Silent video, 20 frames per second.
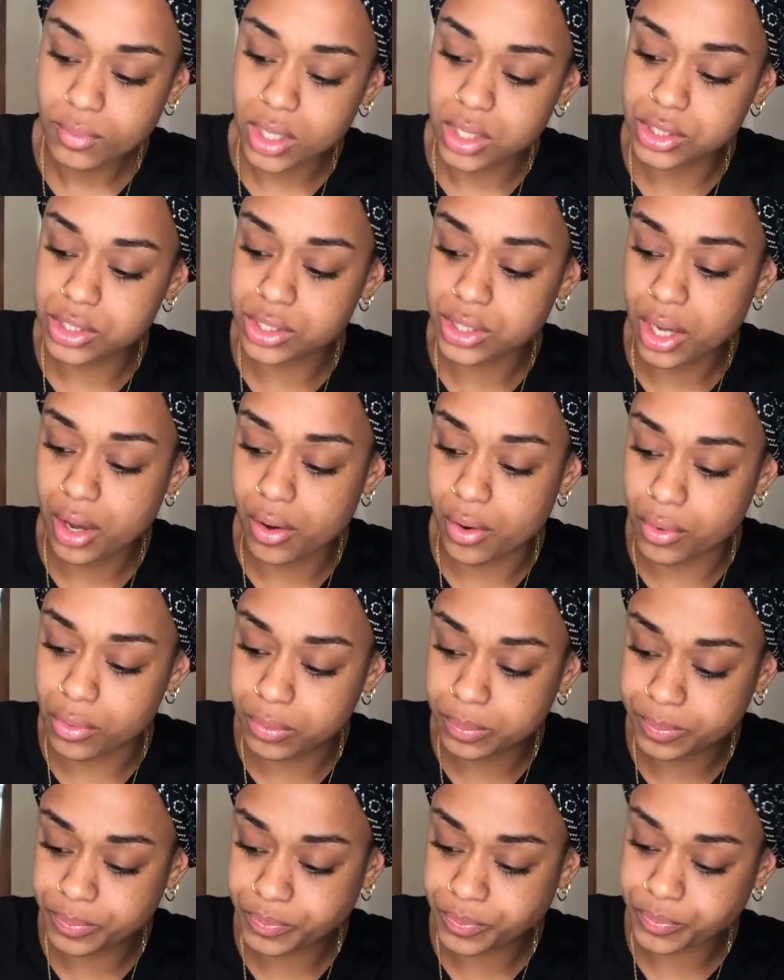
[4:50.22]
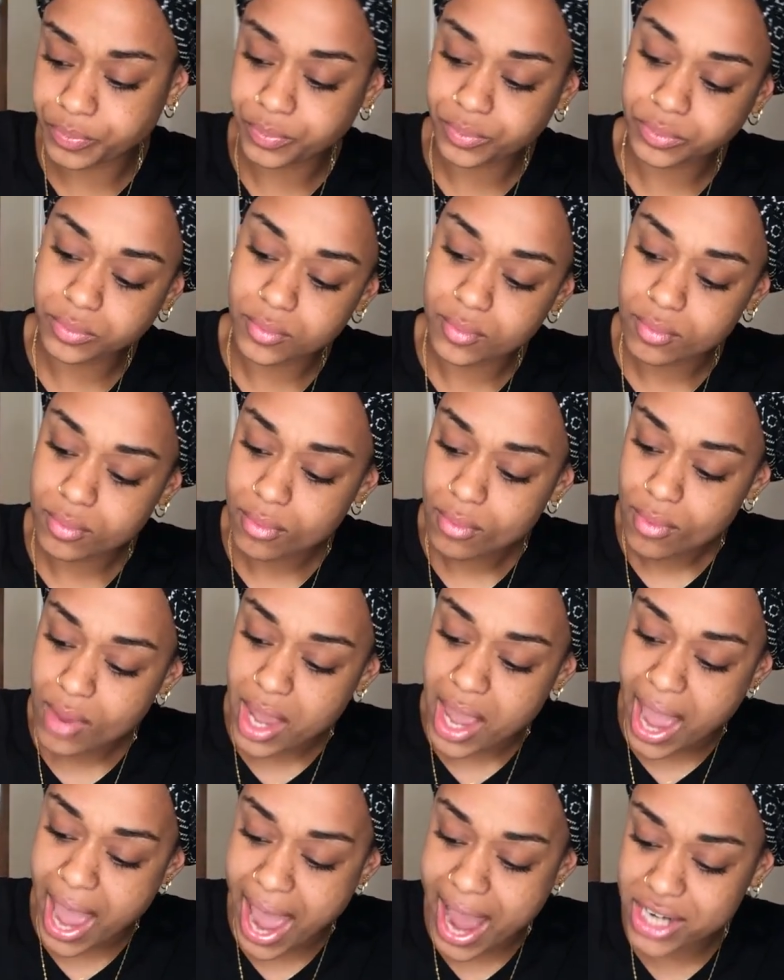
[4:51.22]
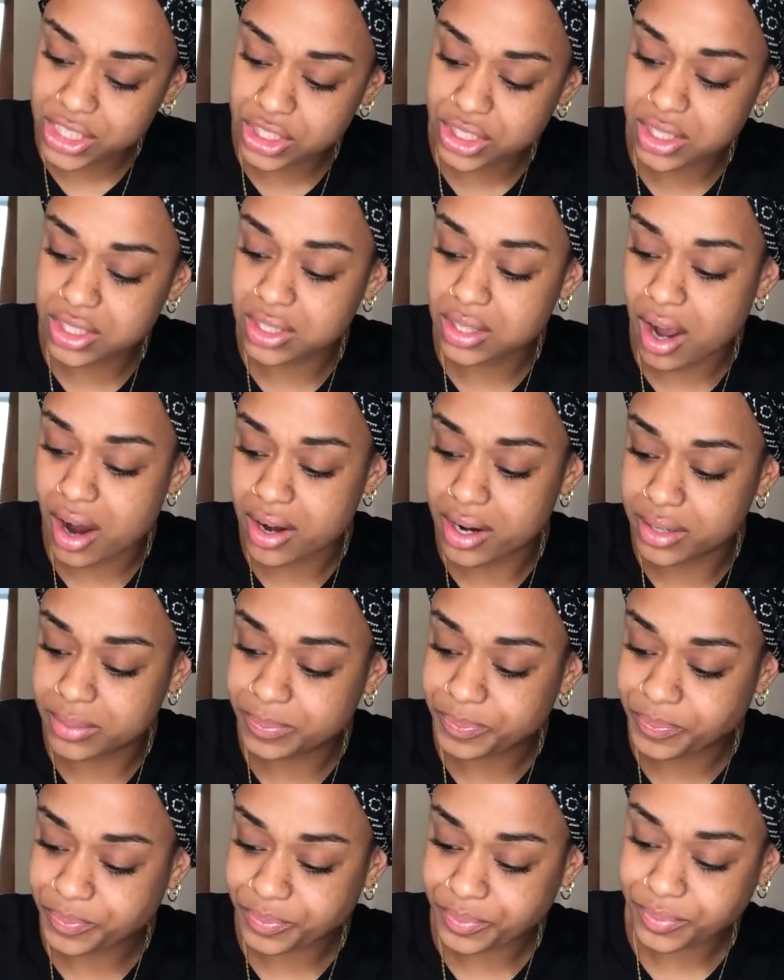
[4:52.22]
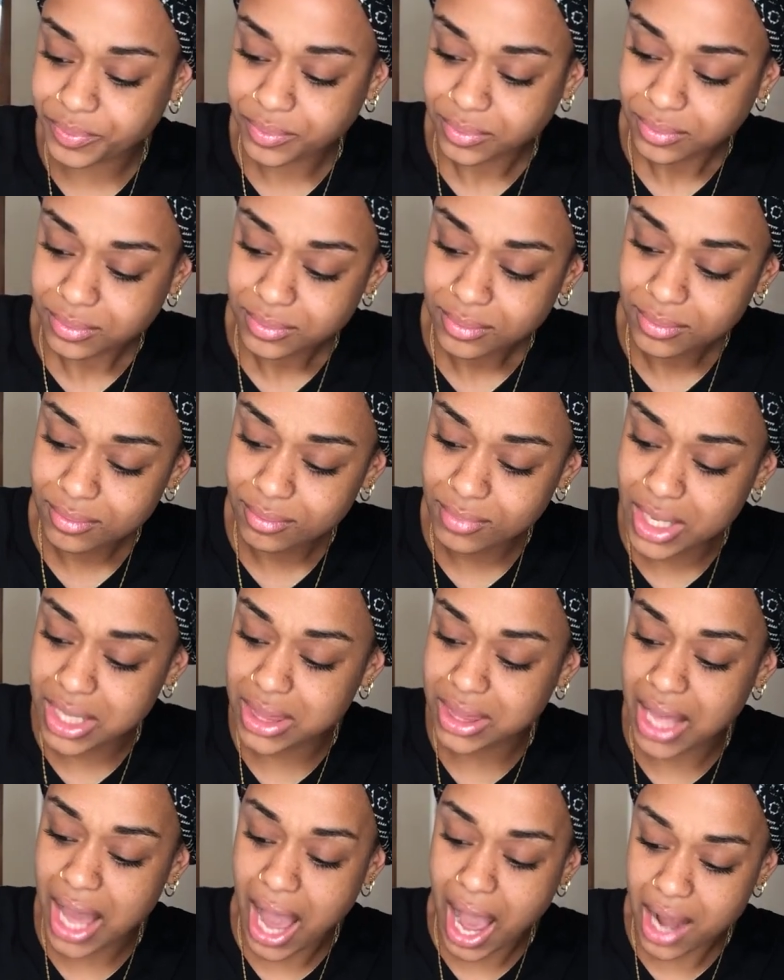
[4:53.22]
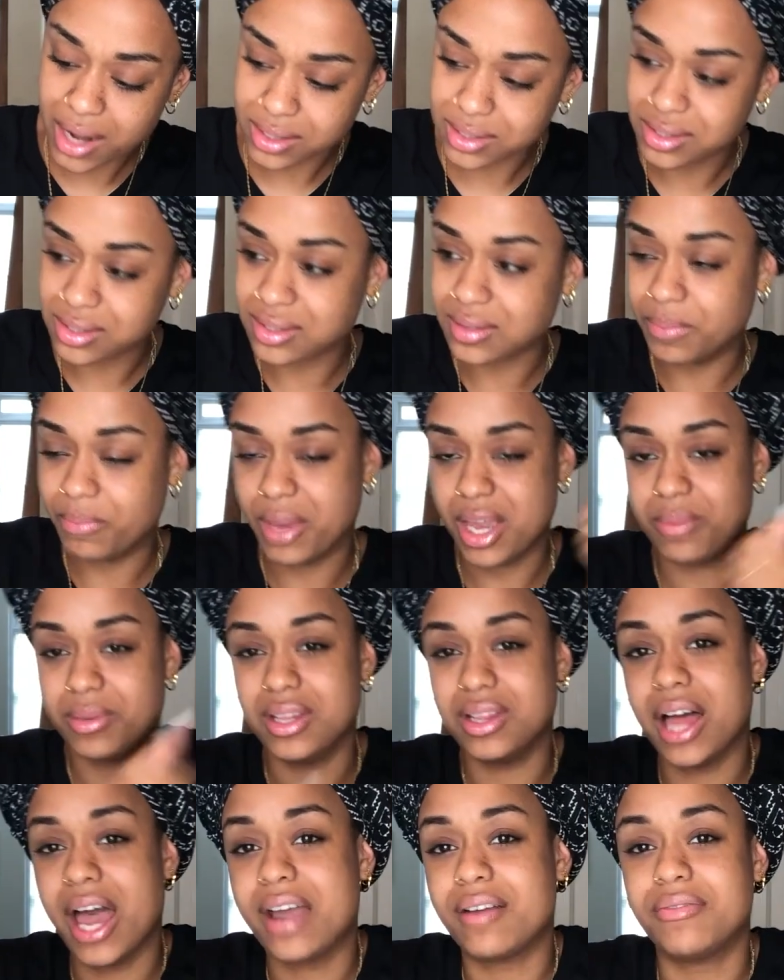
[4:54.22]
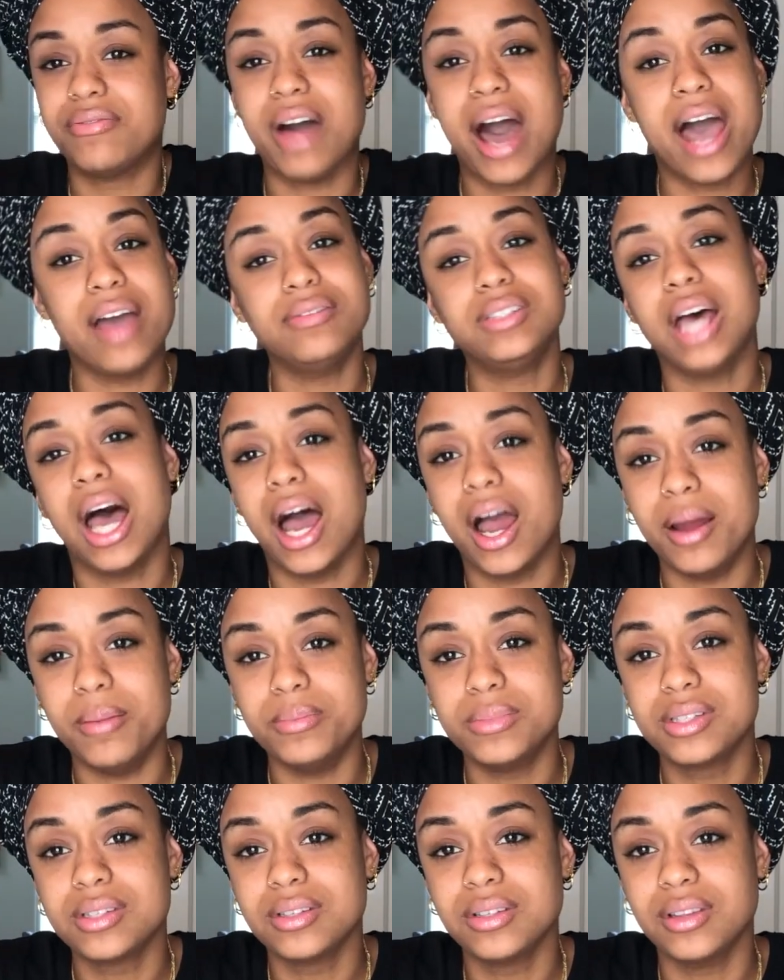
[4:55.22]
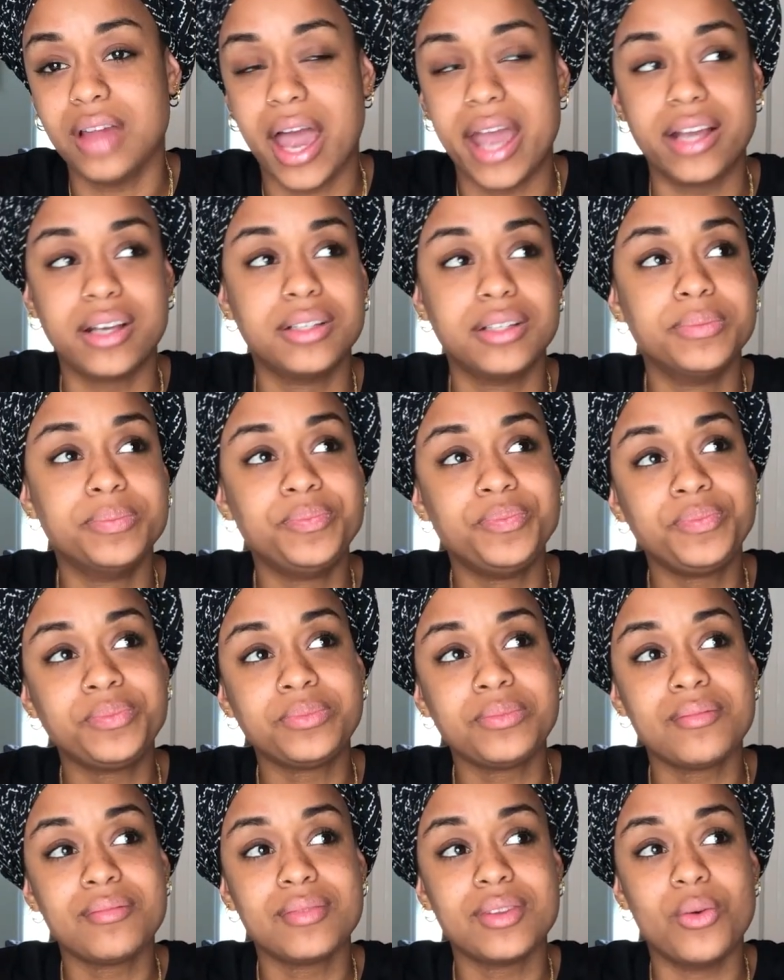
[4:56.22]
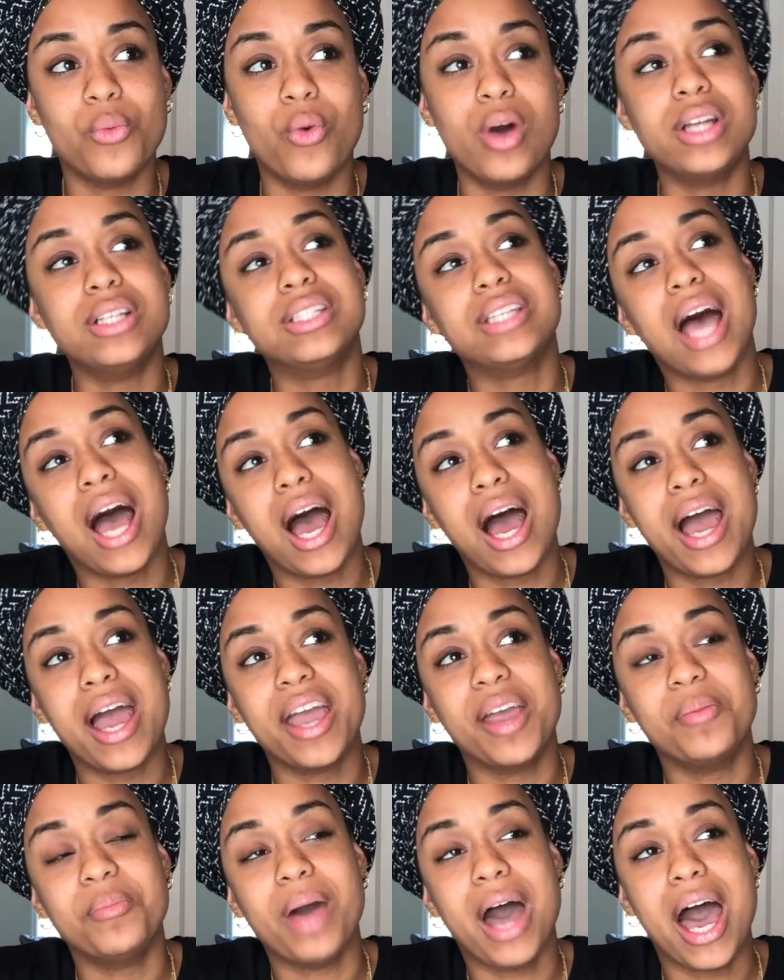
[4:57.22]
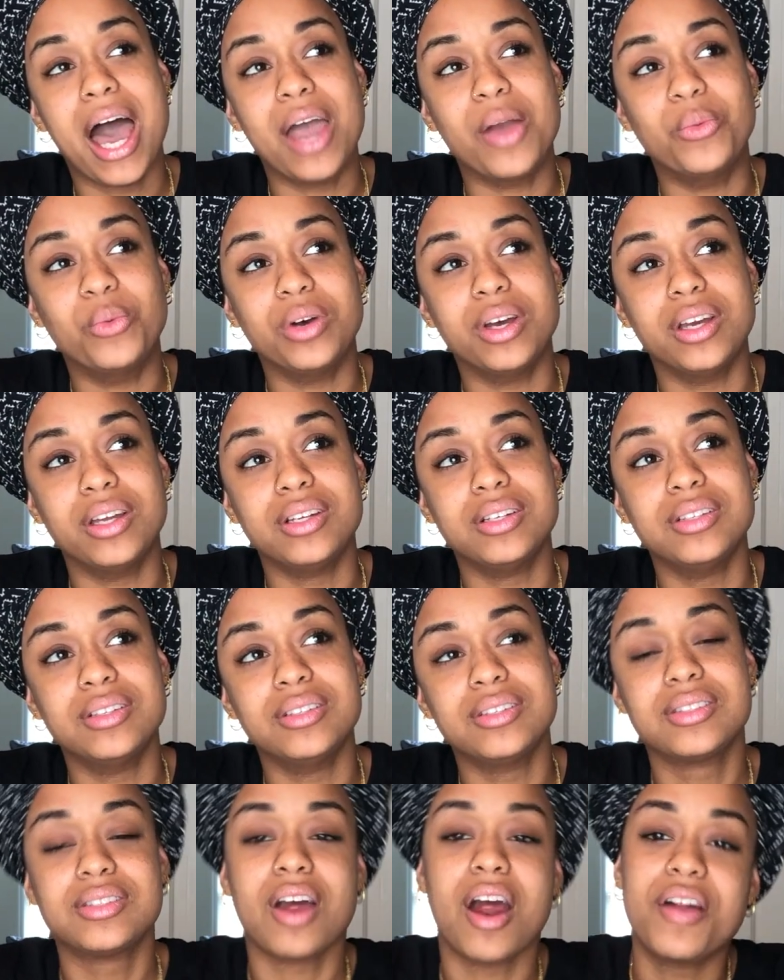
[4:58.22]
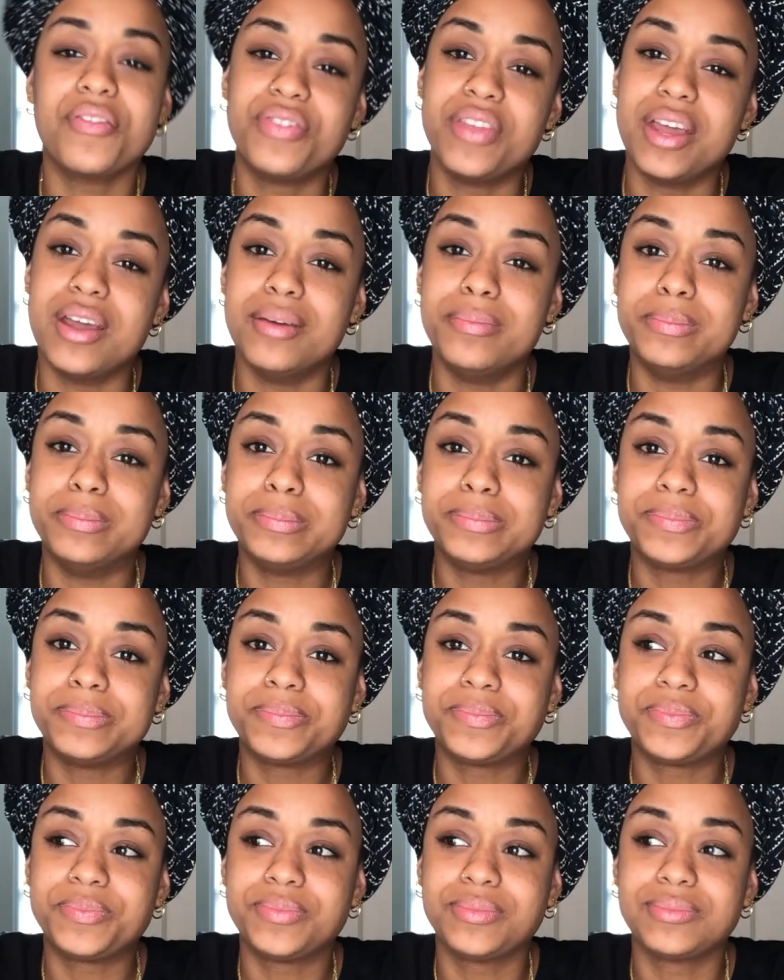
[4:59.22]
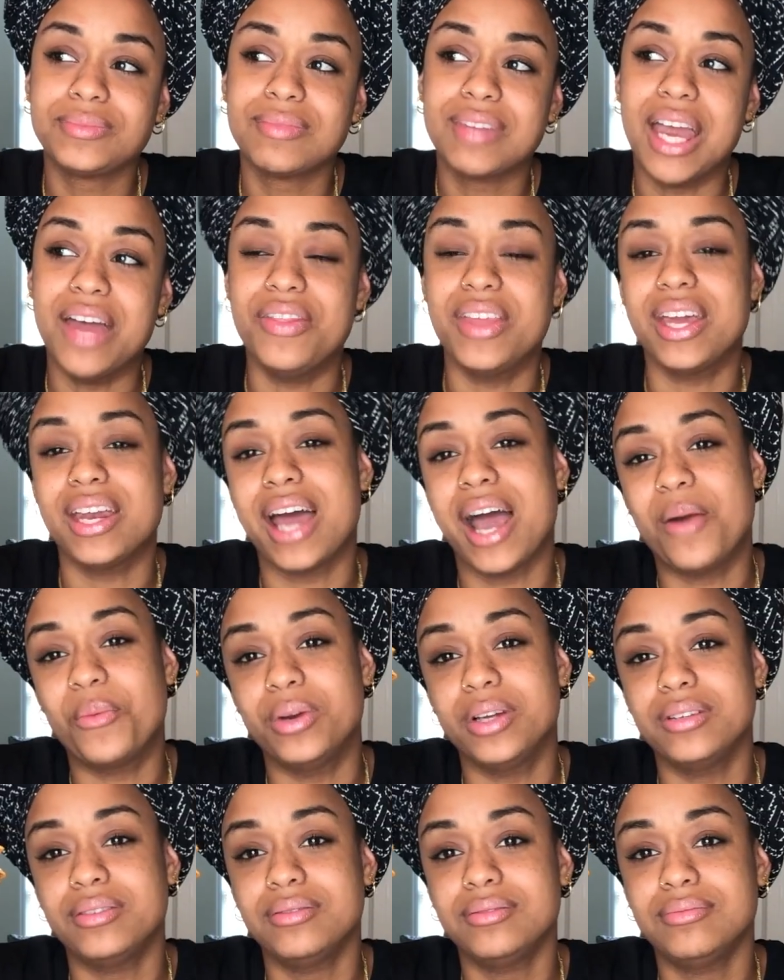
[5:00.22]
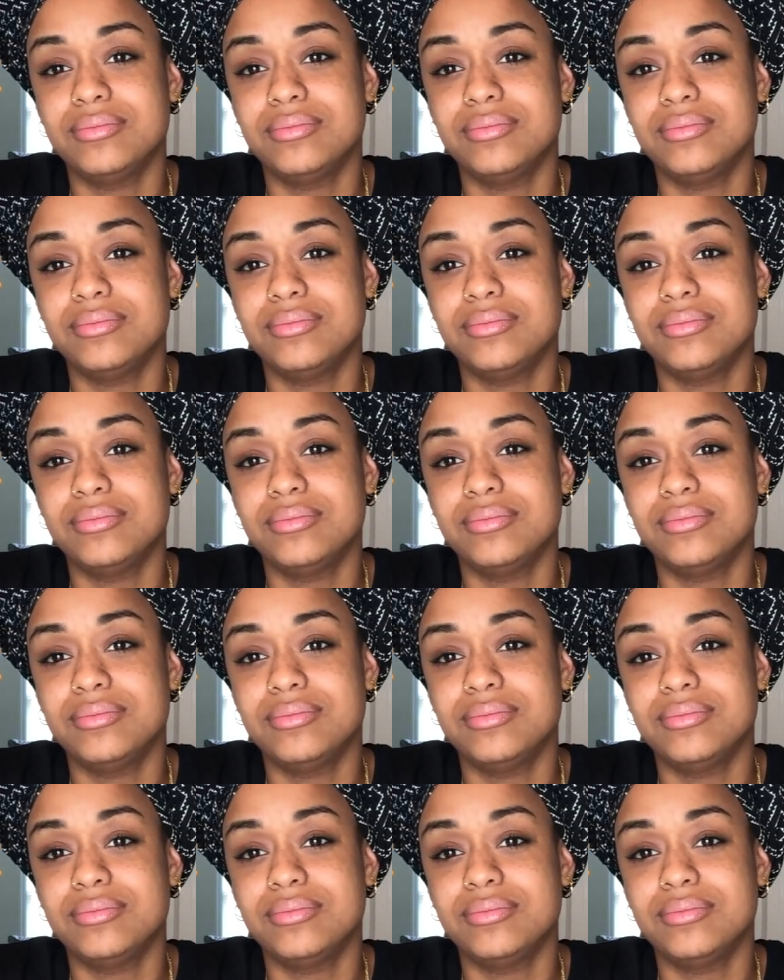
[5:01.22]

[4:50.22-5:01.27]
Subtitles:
So I actually started locks maybe like 5 times. Like one time I would start them and then I would